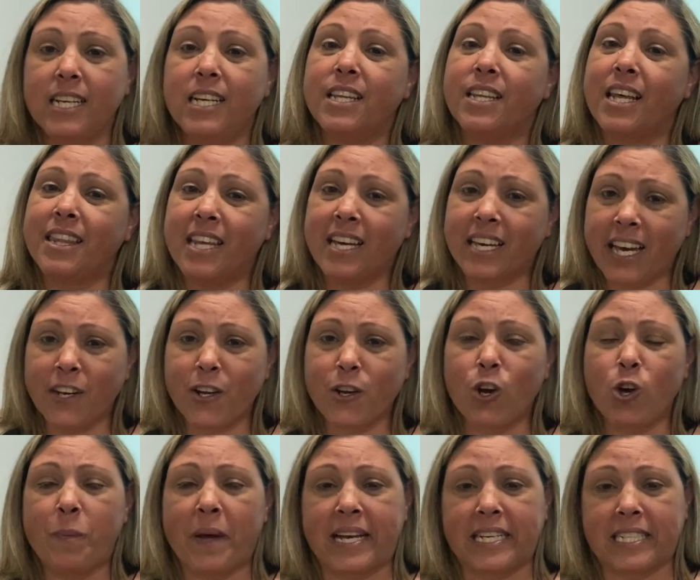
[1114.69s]
that they're going to go
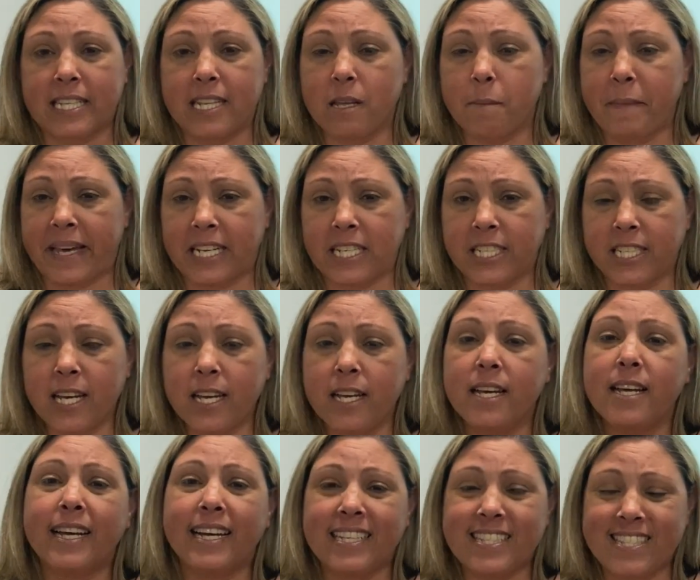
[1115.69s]
back to their manager
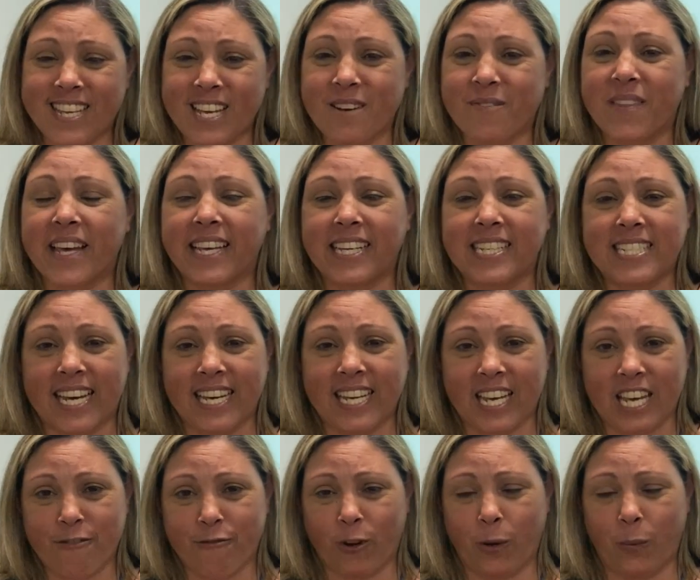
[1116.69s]
and see if they can take
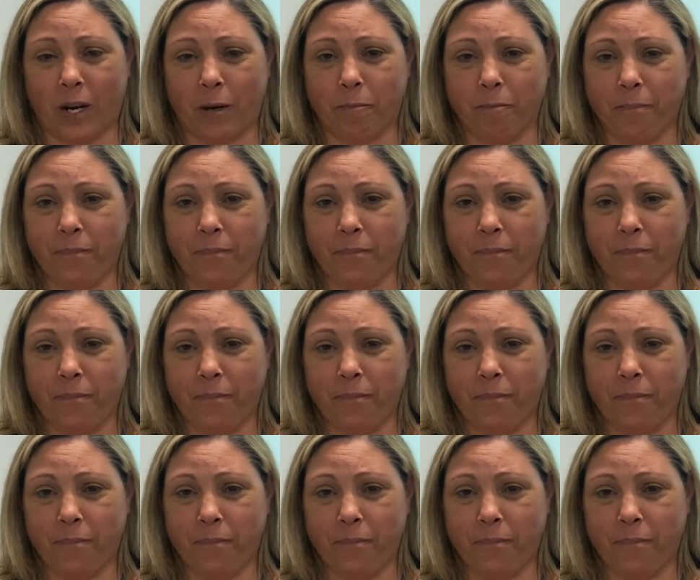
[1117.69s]
everyone.